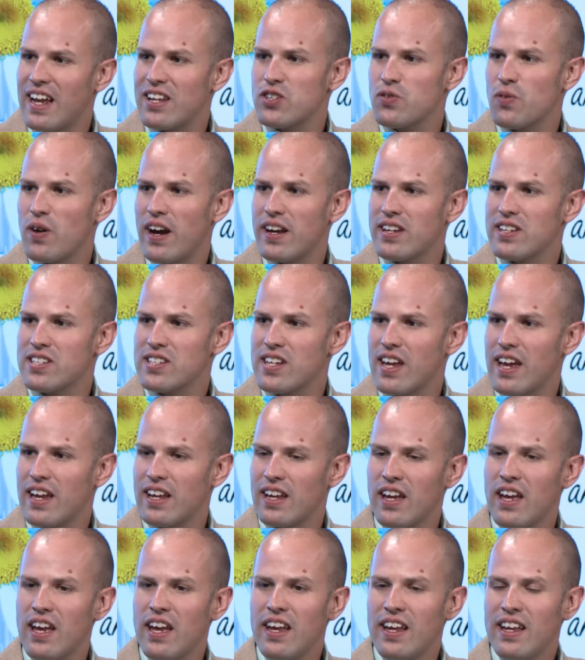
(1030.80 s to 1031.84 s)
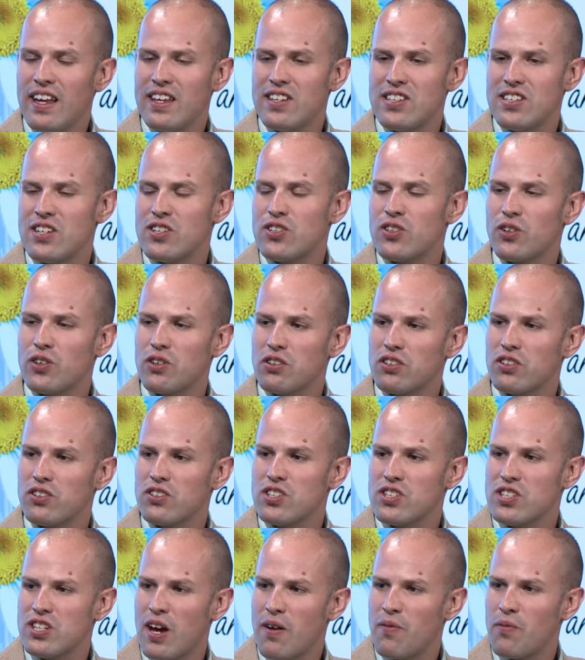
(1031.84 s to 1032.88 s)
that's why I say, is this Earth or
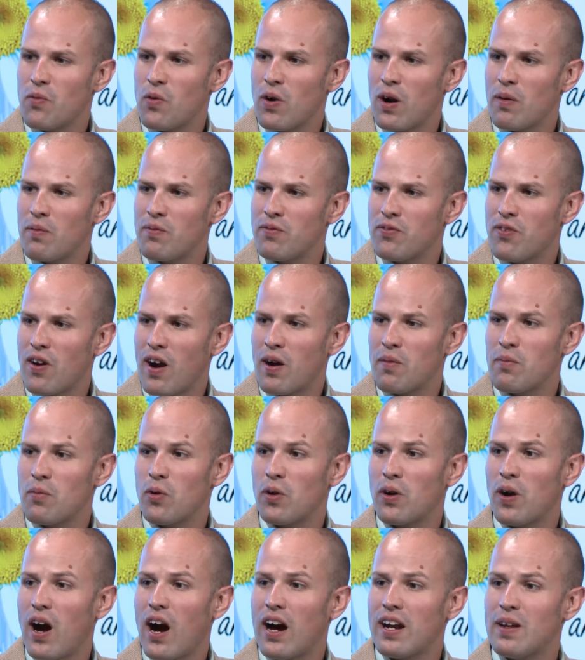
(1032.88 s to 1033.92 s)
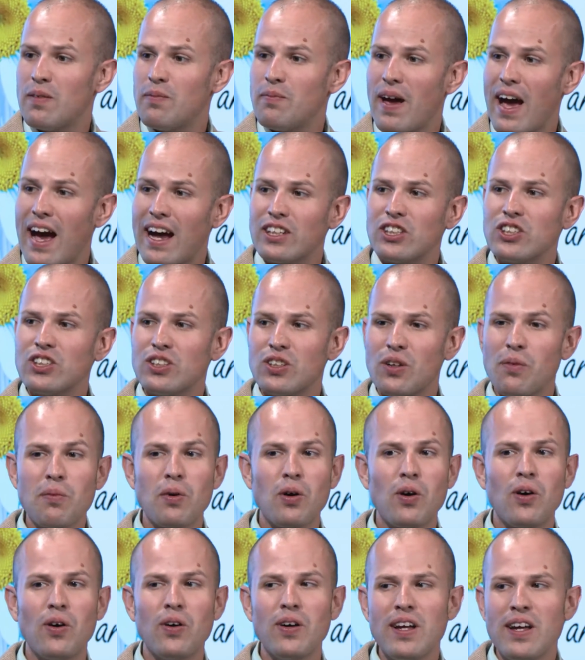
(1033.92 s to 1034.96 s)
somewhere far more
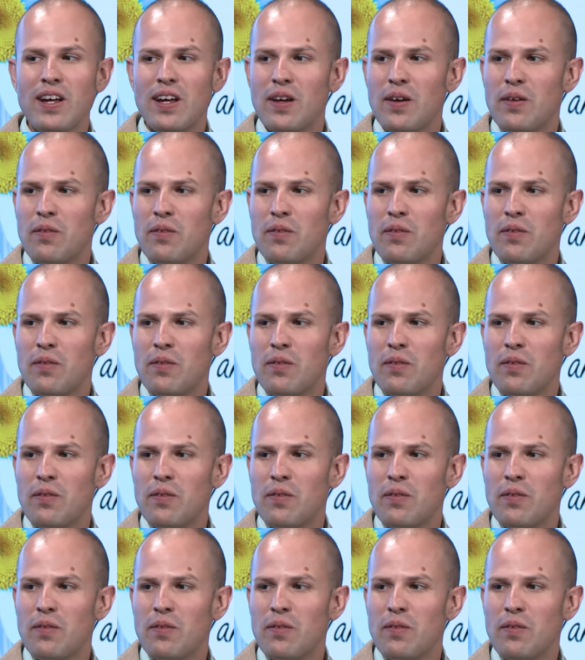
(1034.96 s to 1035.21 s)
unimaginable?